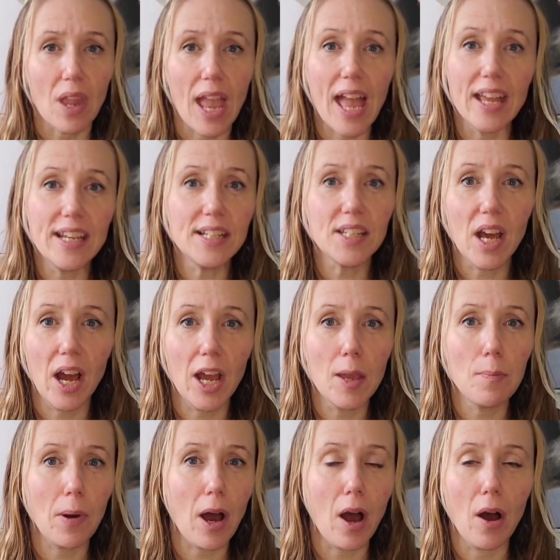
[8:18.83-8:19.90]
any
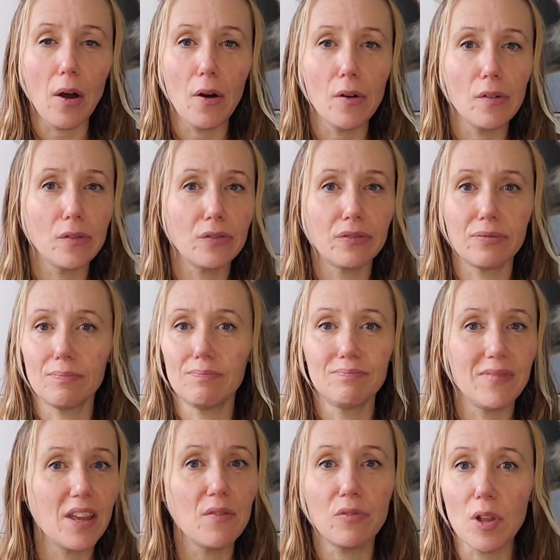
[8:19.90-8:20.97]
type of
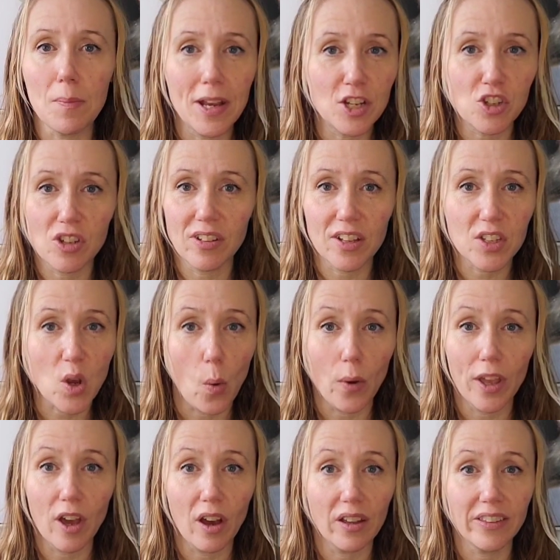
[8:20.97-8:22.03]
inflammation that's
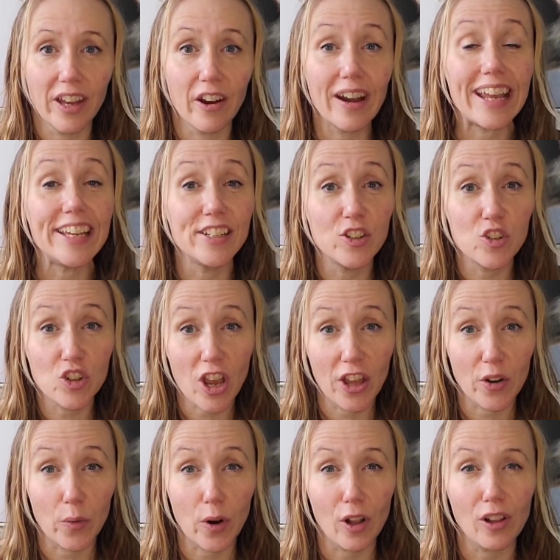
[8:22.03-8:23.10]
going on there in
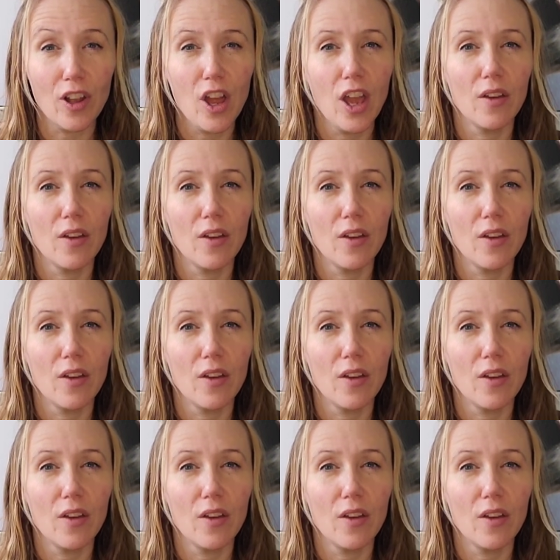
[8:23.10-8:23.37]
general.